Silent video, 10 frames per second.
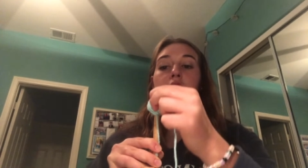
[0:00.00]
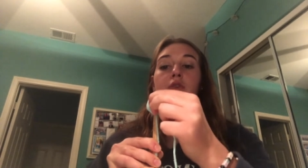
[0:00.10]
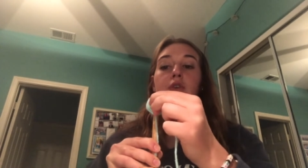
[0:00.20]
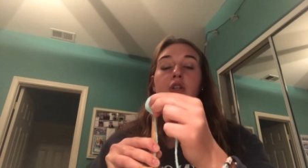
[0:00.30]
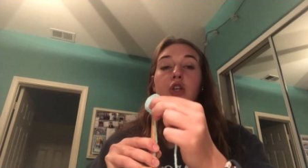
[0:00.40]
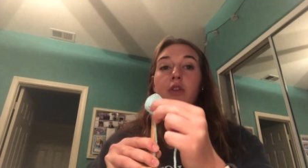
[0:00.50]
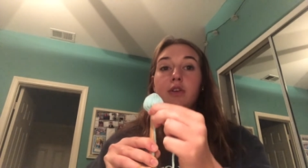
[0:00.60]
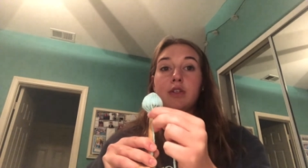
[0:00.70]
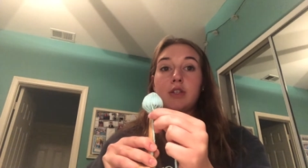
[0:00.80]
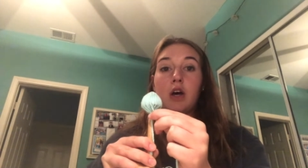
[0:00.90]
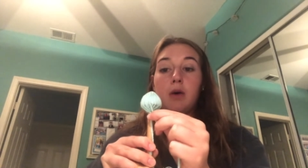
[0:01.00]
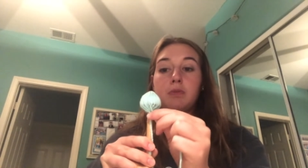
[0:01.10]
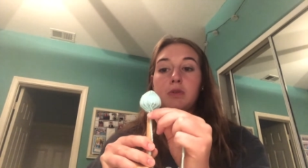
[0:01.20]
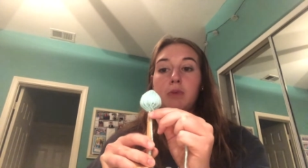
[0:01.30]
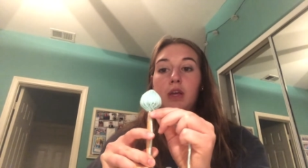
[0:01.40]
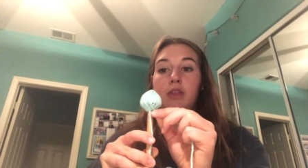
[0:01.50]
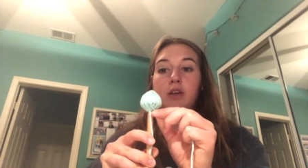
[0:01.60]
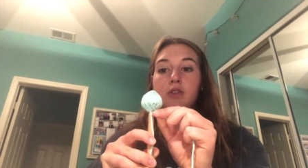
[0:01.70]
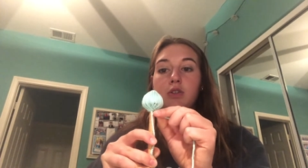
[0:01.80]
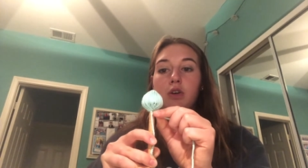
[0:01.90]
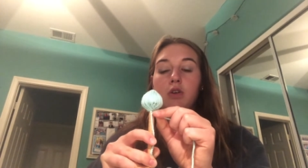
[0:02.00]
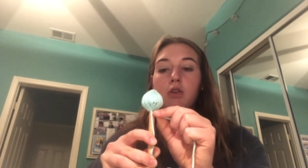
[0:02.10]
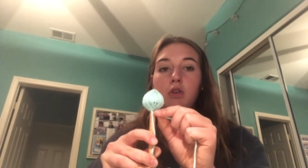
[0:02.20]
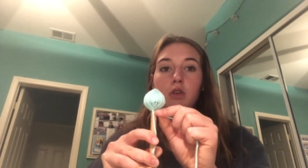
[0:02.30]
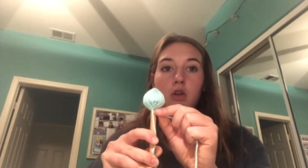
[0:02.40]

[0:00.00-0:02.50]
over each other at the top to make that circle.